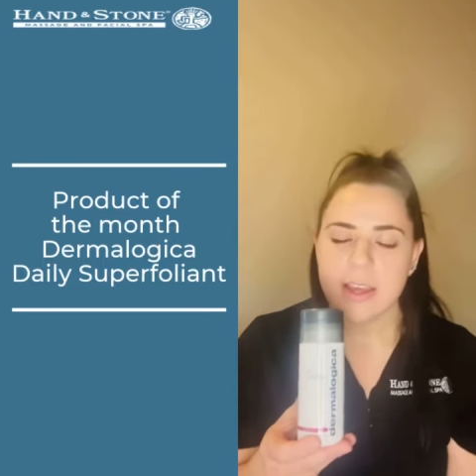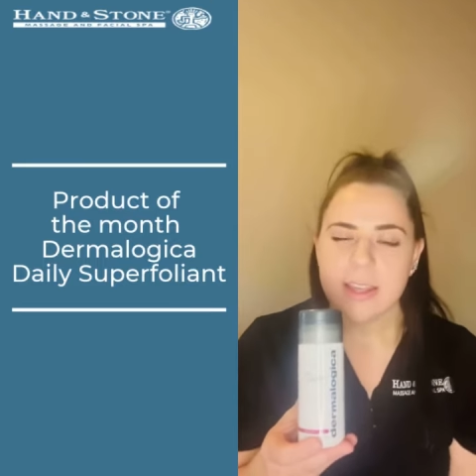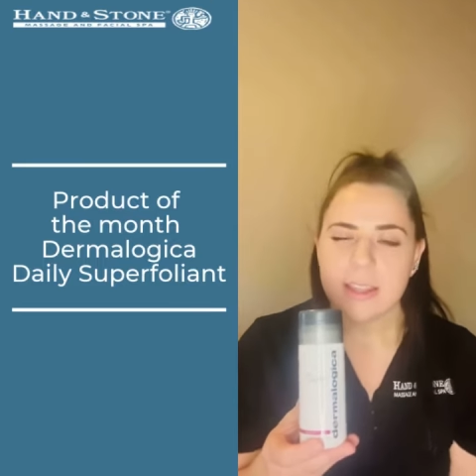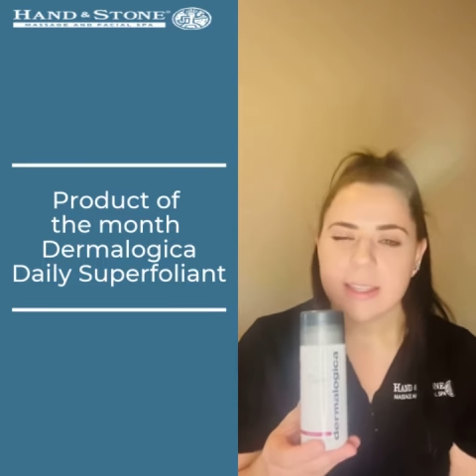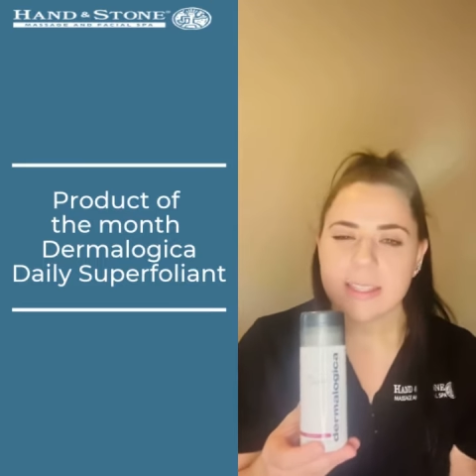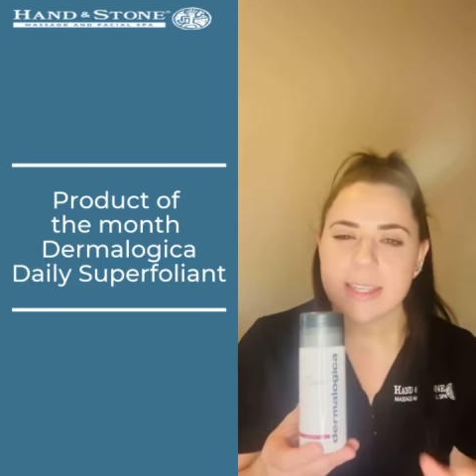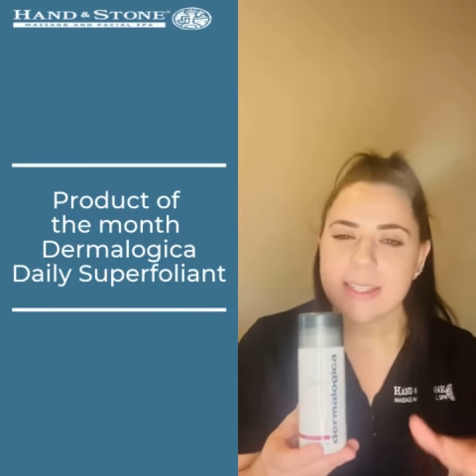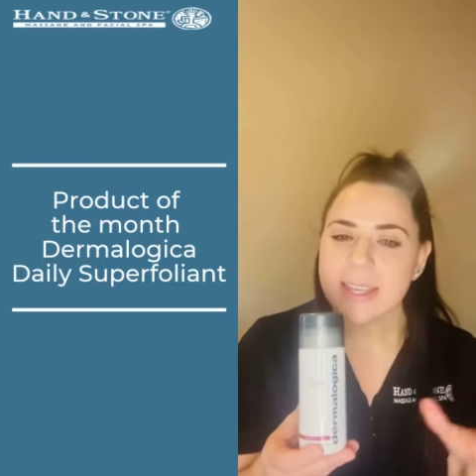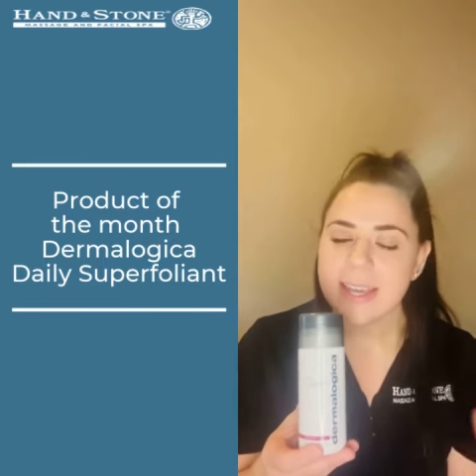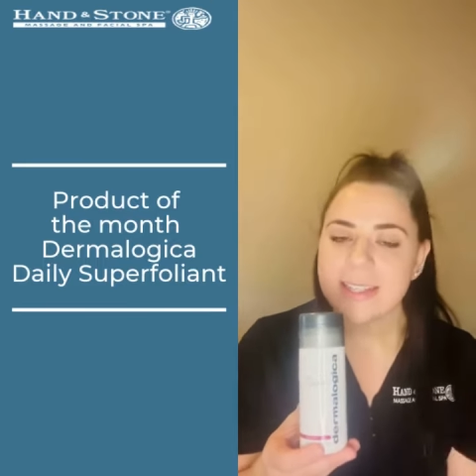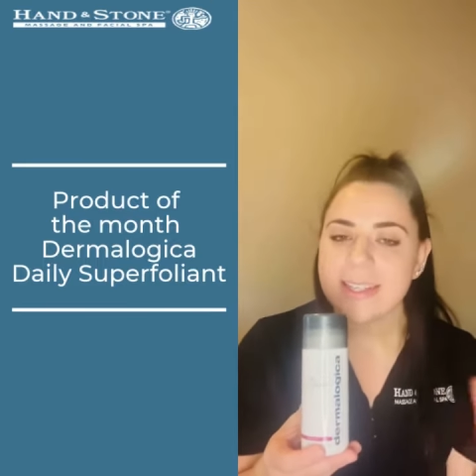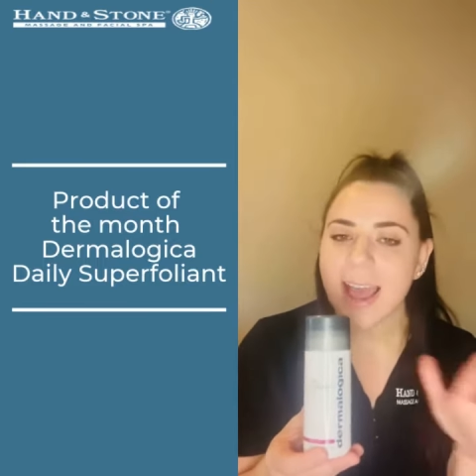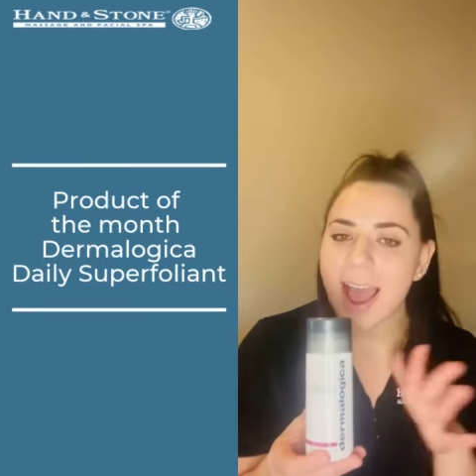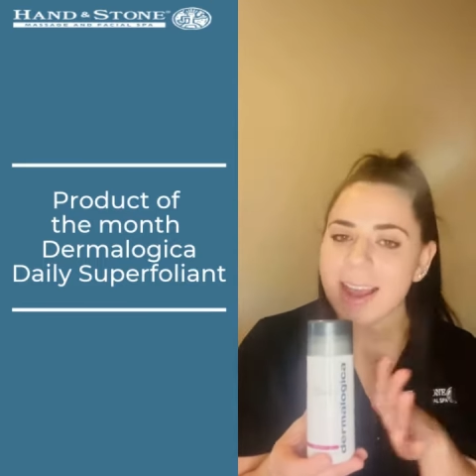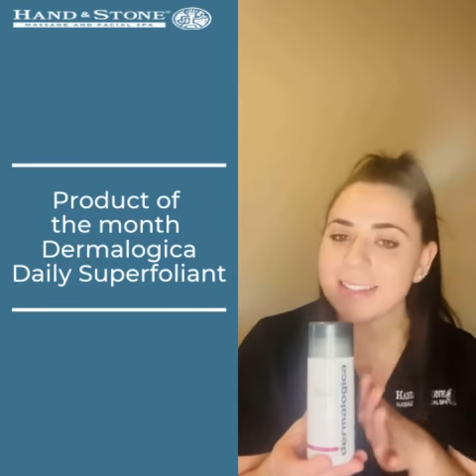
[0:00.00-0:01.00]
This contains
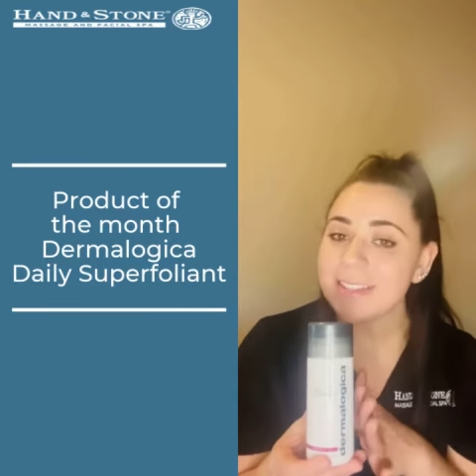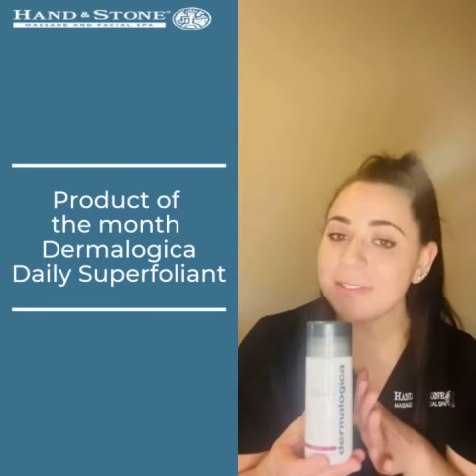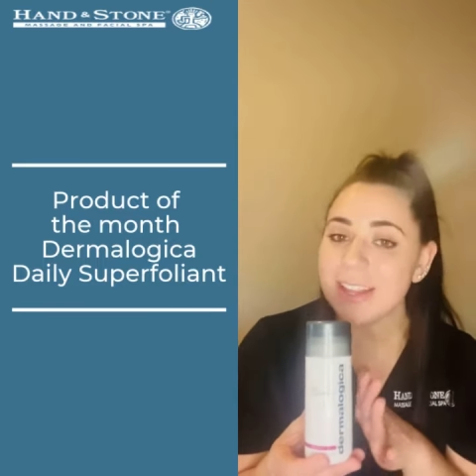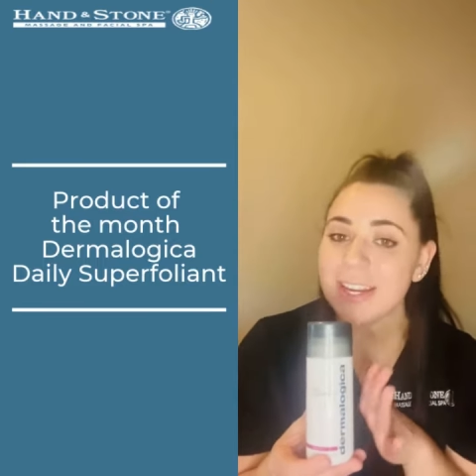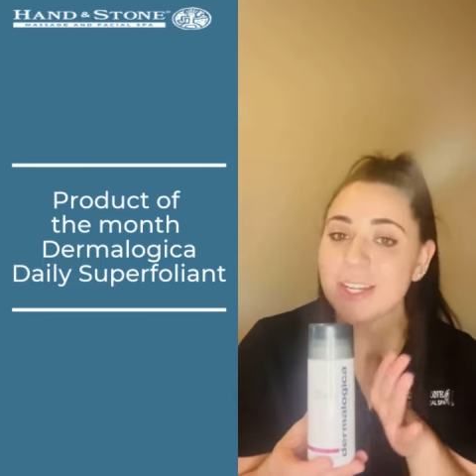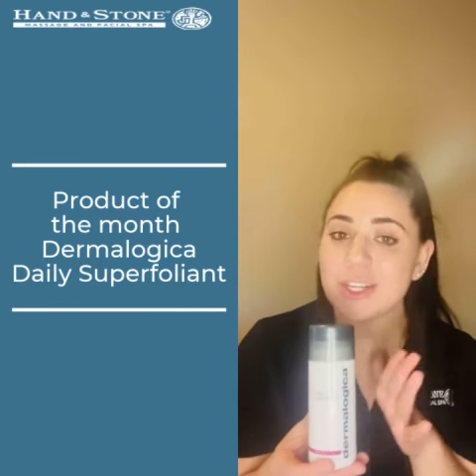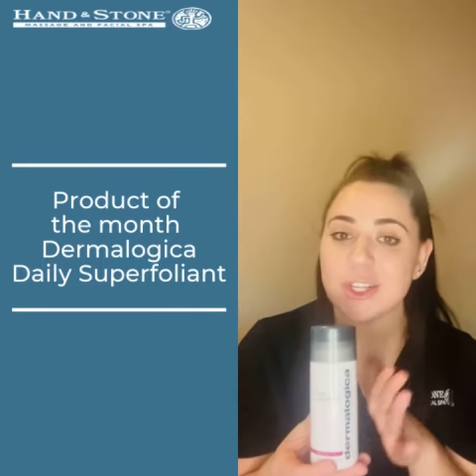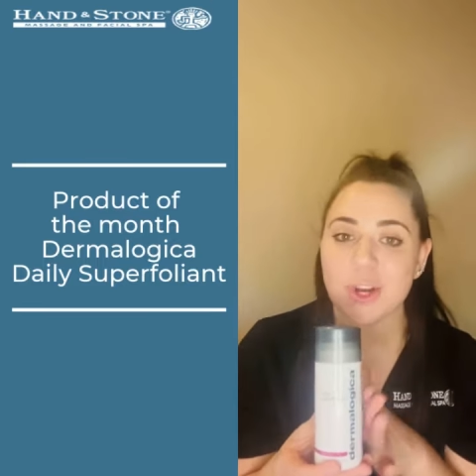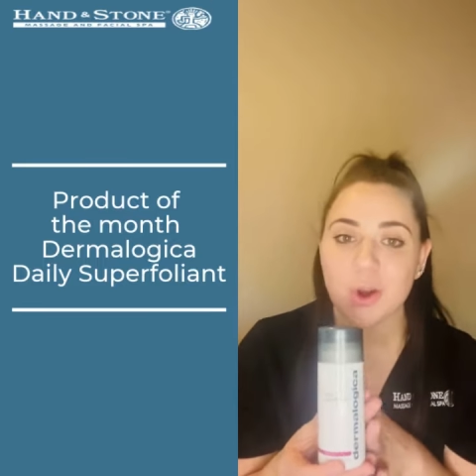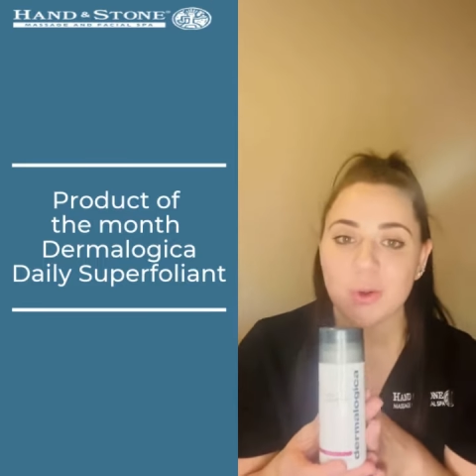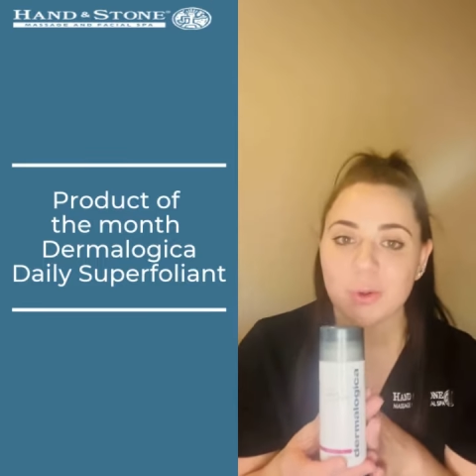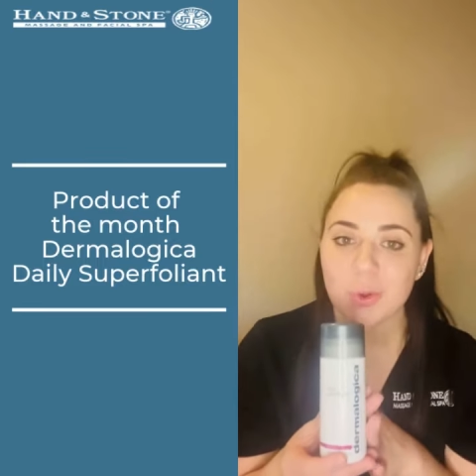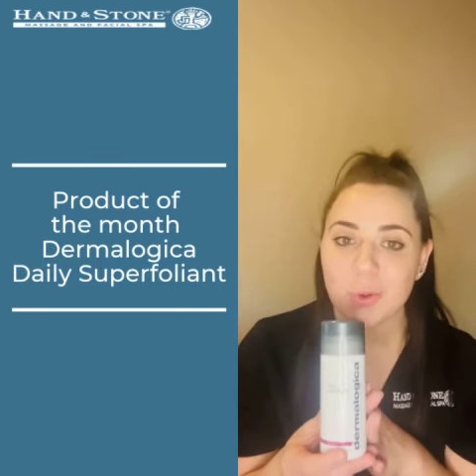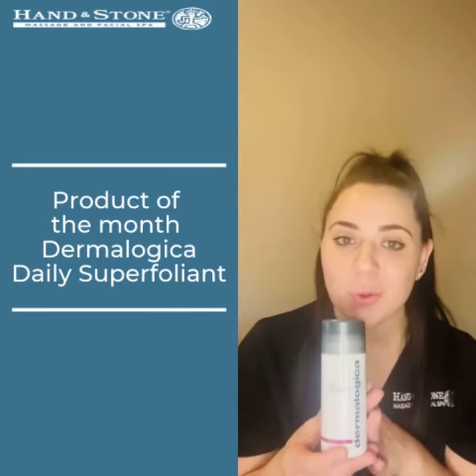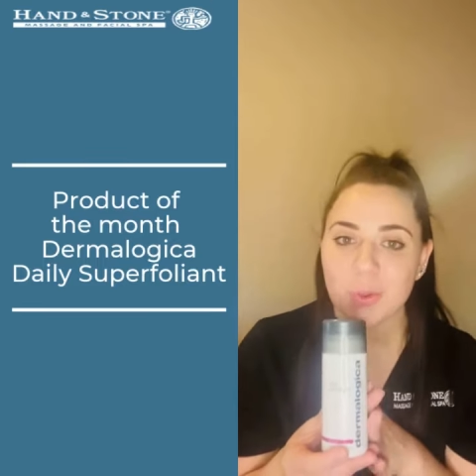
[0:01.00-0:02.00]
activated
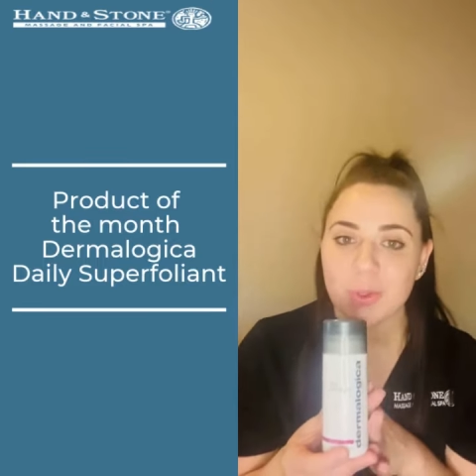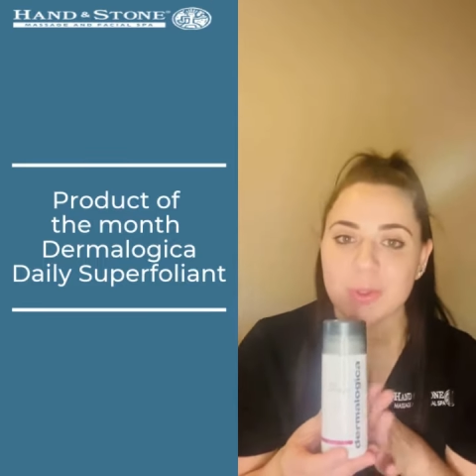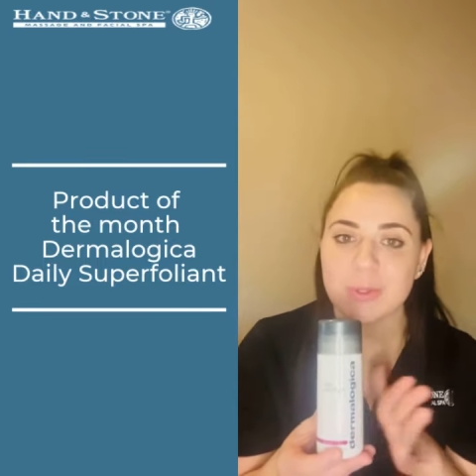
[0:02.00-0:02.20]
charcoal,